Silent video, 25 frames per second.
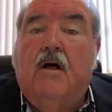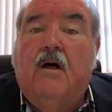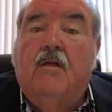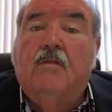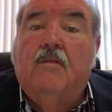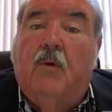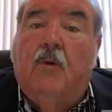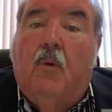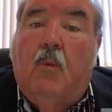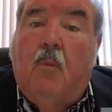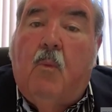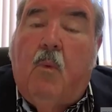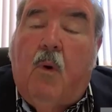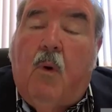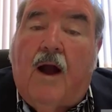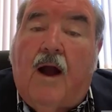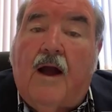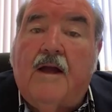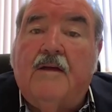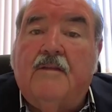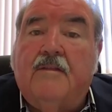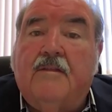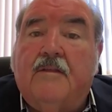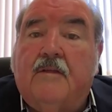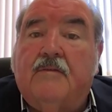The
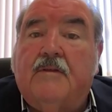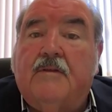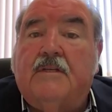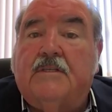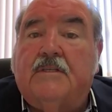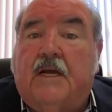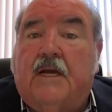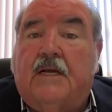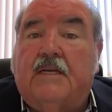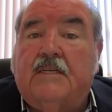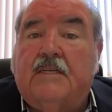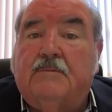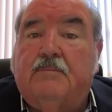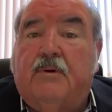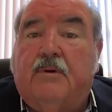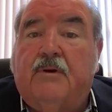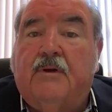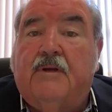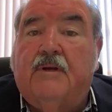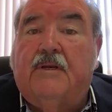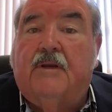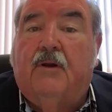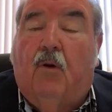way that this has been